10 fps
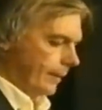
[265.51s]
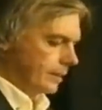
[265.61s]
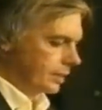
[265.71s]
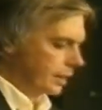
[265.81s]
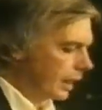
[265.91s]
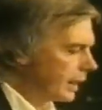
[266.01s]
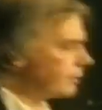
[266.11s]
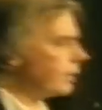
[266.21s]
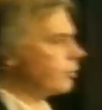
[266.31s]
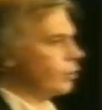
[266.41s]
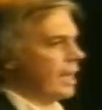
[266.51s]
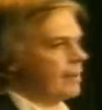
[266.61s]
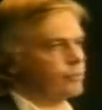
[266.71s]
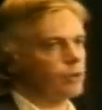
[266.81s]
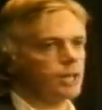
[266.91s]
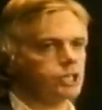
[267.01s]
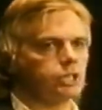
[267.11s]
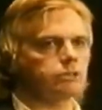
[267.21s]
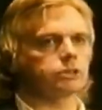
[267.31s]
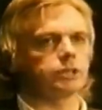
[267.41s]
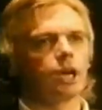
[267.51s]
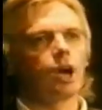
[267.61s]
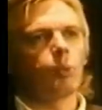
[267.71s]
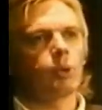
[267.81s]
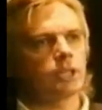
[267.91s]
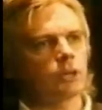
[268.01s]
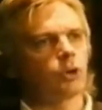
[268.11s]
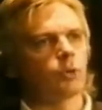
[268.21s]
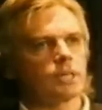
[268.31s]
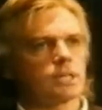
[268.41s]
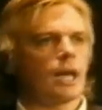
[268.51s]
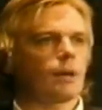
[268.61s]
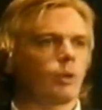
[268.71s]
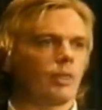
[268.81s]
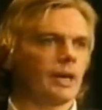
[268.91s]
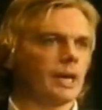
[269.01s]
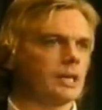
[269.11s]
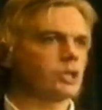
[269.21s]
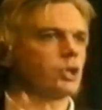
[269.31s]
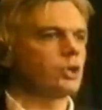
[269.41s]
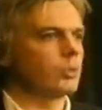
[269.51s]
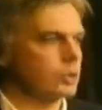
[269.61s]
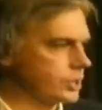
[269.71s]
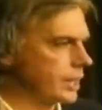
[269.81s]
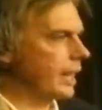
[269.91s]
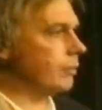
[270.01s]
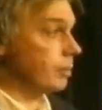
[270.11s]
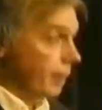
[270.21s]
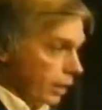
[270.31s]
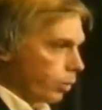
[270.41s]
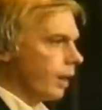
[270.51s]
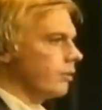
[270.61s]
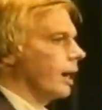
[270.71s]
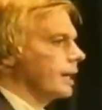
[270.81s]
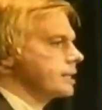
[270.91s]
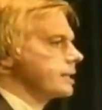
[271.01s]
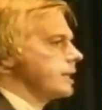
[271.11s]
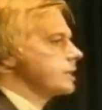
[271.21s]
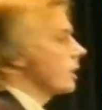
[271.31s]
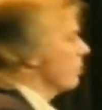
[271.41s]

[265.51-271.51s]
It's the kind of love we have for our children. We don't always like what they do or say. We may quite rightly say so,